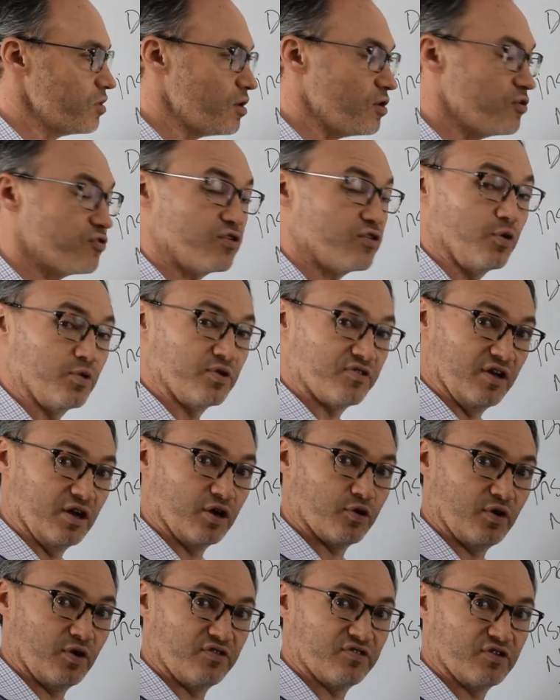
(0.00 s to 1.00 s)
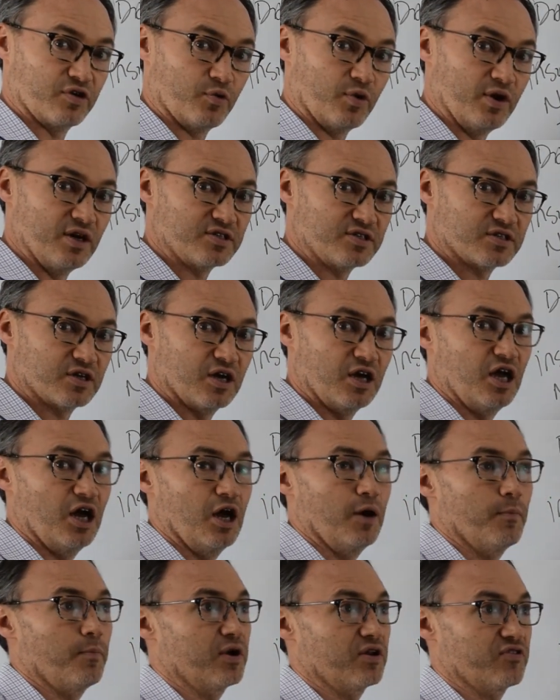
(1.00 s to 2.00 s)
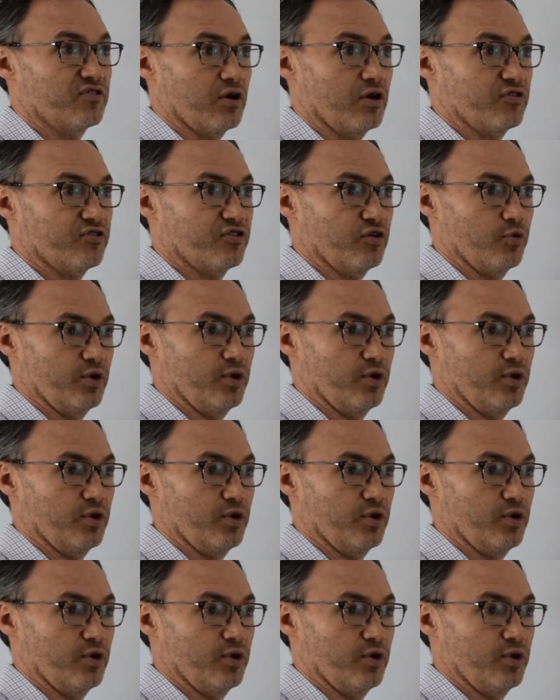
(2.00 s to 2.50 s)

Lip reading: So it's increasing risk, but it's also